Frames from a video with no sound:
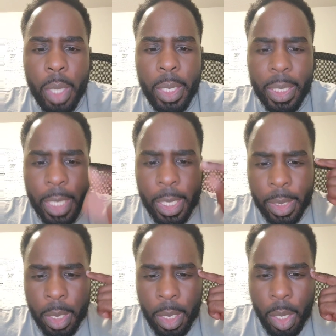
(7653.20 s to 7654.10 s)
D
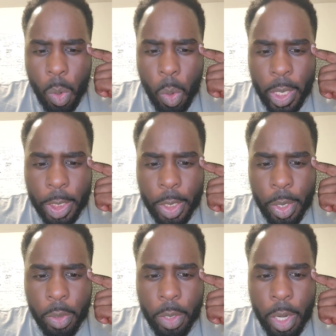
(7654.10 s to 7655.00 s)
says, what did you
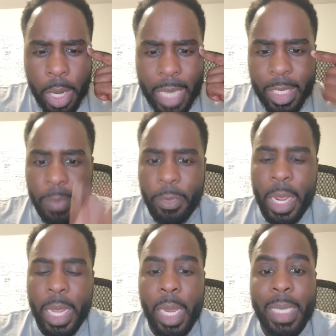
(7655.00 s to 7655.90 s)
use on your last attempt for
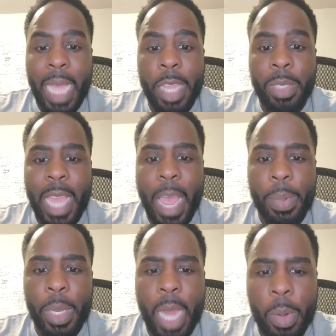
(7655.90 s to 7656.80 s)
NCLEX? I used
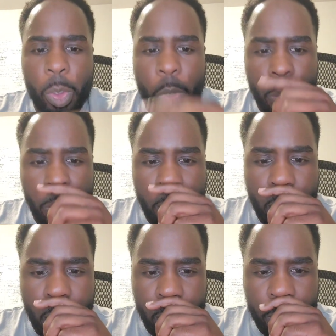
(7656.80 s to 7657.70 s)
Kaplan. I went to a community
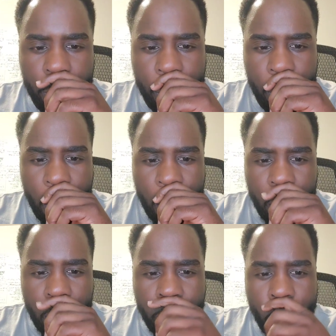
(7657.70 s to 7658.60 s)
college
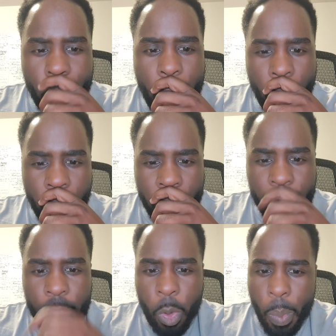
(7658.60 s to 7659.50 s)
for my
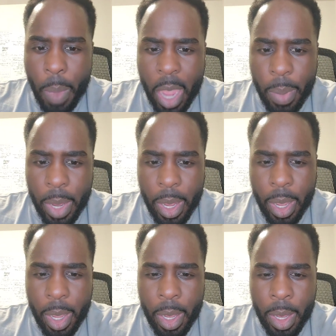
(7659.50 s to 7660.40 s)
RN. So
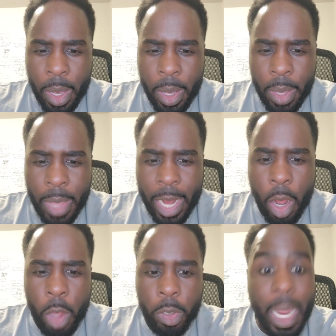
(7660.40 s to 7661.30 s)
maybe
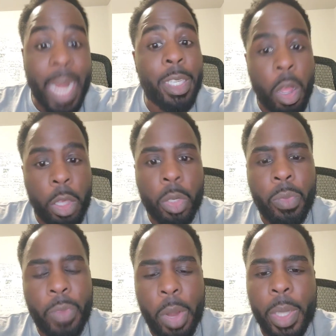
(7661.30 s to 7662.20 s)
that is
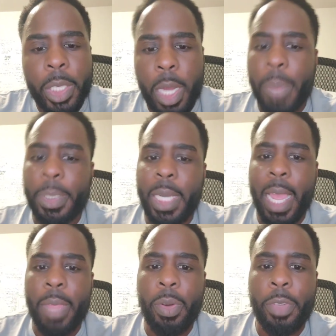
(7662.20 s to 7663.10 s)
also very much an option,
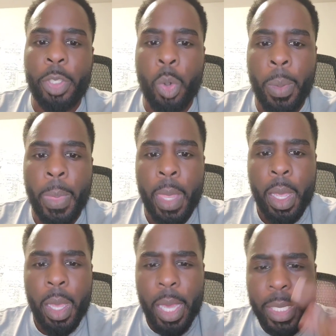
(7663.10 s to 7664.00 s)
Catherine, for sure.
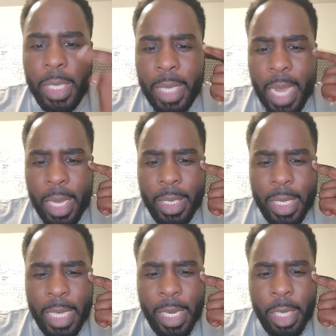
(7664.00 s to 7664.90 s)
It says, Natalie
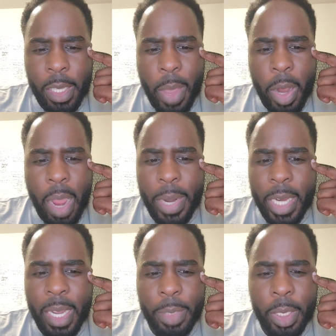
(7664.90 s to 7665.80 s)
says, it doesn't matter how many
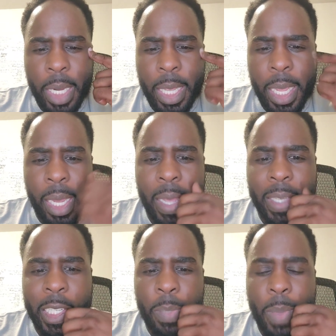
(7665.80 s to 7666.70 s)
times you take the
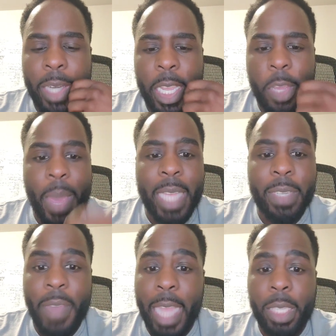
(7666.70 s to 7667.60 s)
NCLEX. It just matters that you
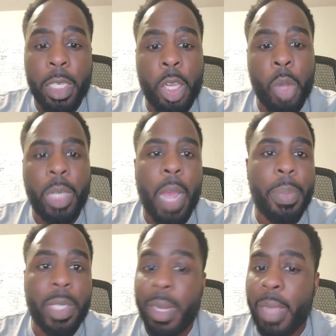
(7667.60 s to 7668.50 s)
pass. Facts. Because no job
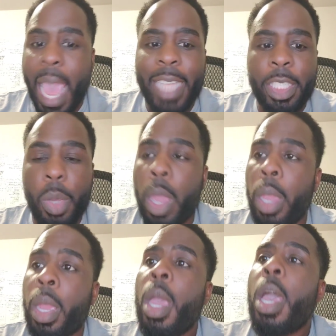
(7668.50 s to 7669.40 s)
is going to ask you,
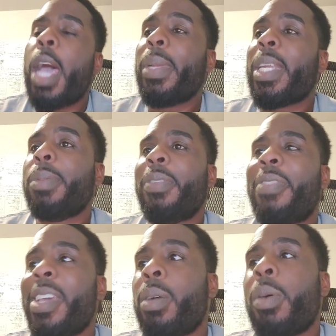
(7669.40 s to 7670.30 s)
hey, how many times you
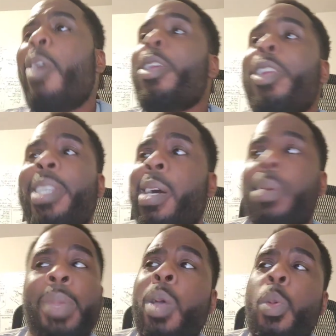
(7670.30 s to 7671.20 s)
fail? Oh, you're
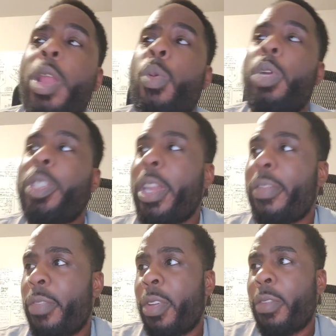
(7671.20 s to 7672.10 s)
dumb. We don't want you here
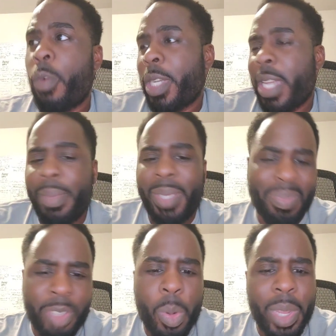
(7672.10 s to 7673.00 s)
if you fail 4
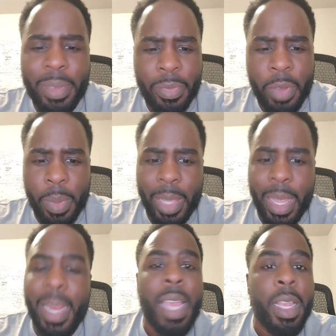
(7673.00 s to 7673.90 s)
times. No one gives a fuck about
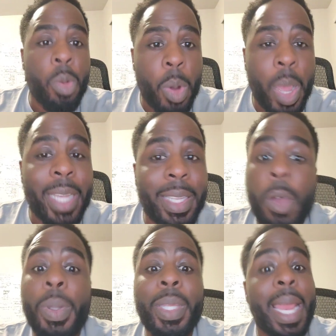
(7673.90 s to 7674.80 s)
that. You want to know why? Because they're
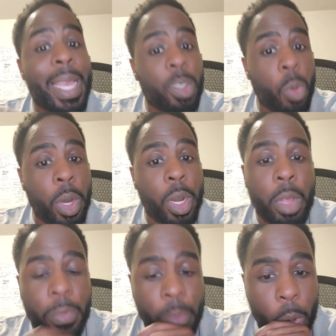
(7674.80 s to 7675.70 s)
going to put that ass to work
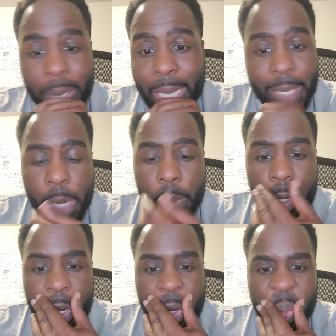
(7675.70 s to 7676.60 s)
on the floor. That's exactly what
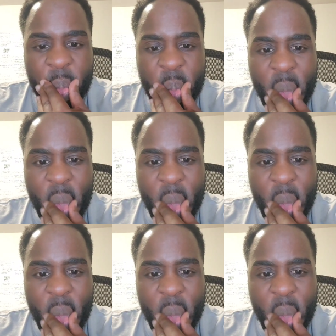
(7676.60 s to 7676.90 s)
they're going to do.